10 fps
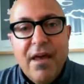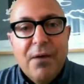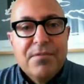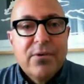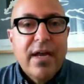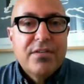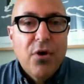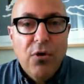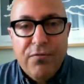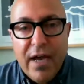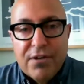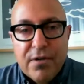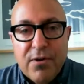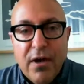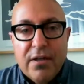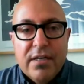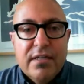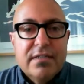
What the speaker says: So it has olfactory qualities.